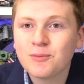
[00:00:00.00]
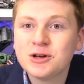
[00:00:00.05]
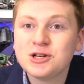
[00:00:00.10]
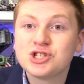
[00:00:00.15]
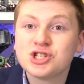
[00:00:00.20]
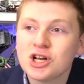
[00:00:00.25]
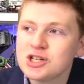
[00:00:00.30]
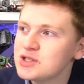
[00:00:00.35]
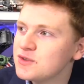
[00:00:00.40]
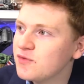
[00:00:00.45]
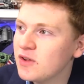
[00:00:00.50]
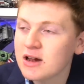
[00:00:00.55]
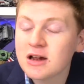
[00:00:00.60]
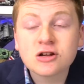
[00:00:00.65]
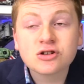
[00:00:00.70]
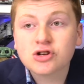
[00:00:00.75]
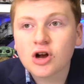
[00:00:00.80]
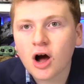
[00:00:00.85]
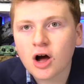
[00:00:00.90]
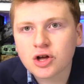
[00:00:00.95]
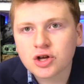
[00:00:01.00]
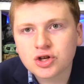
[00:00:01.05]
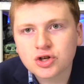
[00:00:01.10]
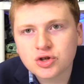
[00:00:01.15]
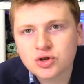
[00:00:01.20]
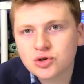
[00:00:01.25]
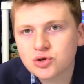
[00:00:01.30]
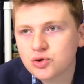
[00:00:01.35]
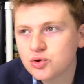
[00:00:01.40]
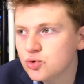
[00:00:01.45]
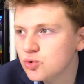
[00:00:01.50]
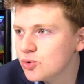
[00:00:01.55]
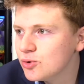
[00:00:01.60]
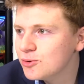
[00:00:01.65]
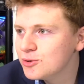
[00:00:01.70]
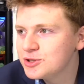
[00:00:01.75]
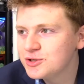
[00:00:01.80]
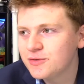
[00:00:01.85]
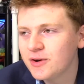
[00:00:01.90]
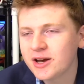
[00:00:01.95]
We just finished a
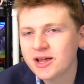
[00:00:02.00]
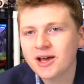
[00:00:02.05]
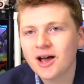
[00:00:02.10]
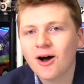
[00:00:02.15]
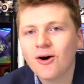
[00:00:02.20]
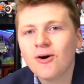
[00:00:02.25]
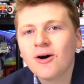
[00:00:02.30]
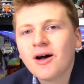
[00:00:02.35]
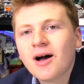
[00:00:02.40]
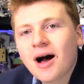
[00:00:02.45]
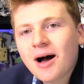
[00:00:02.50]
huge video.